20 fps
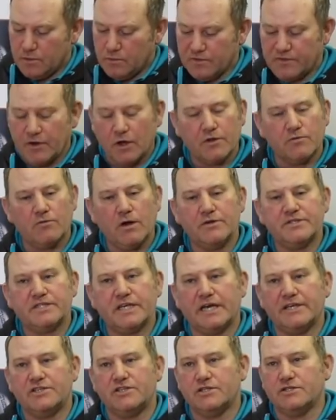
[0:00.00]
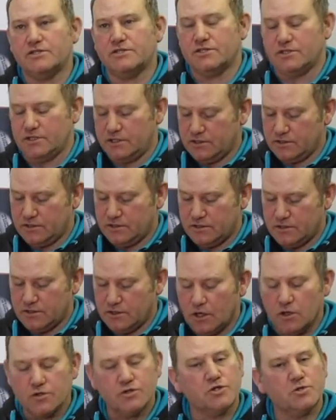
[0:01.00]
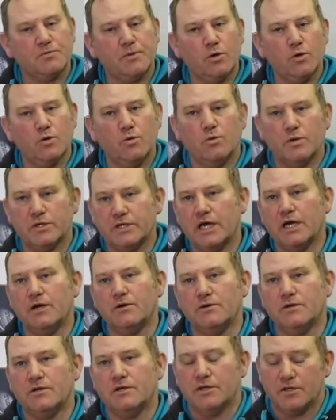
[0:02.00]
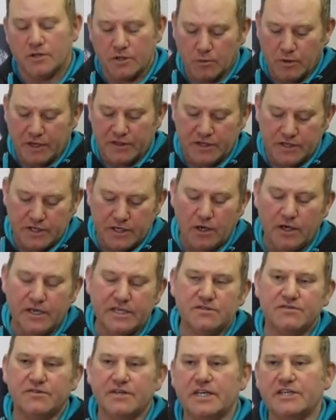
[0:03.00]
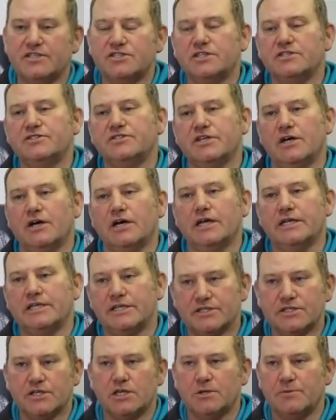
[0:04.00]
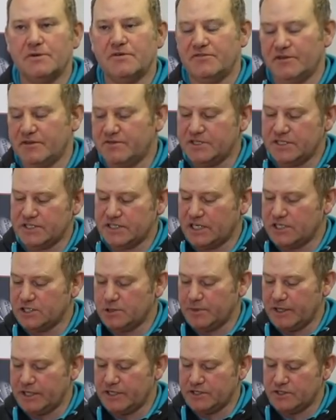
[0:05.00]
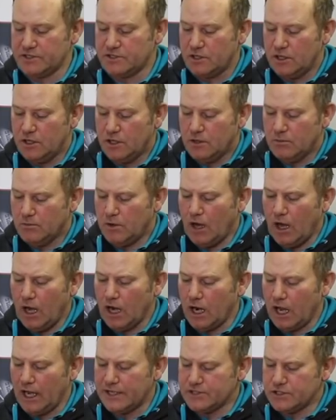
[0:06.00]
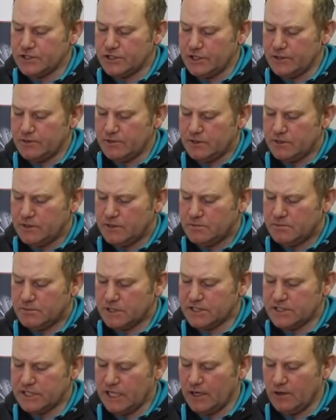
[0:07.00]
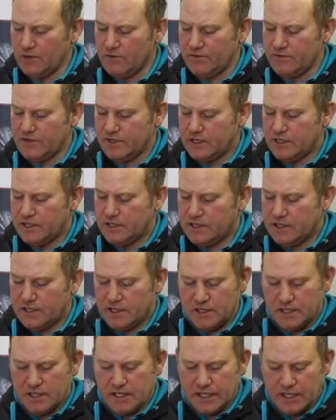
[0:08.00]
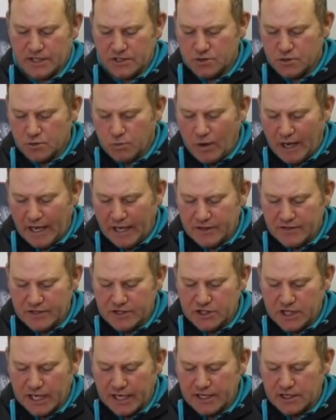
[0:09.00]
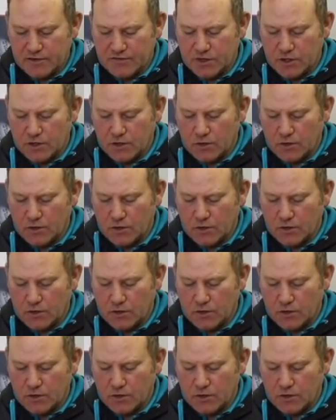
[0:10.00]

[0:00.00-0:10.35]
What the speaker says: we've got the rotations on the spool. We know that when the knot is finished and tied, it's going to be 50 centimeters. What I like to do myself is to wet the shank of the